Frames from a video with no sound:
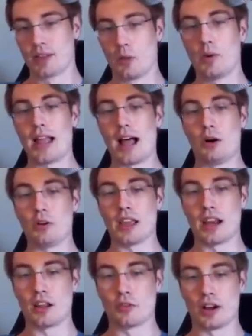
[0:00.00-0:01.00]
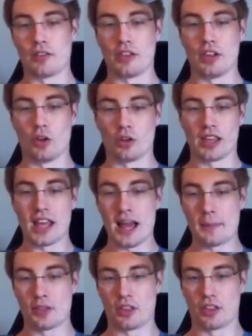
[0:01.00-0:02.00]
without getting rid of the old cap
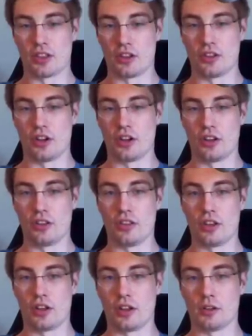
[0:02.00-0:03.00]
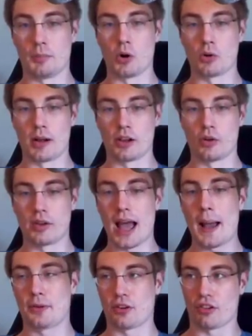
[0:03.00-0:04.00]
the the the, the Pokemon Go
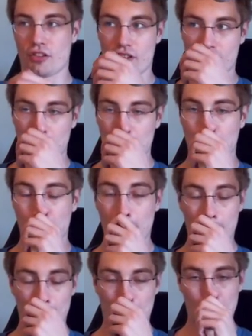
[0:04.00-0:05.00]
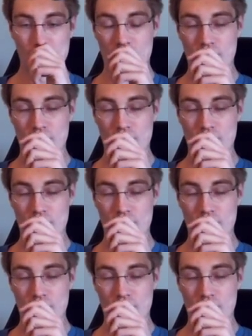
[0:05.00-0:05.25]
capture system. Mm.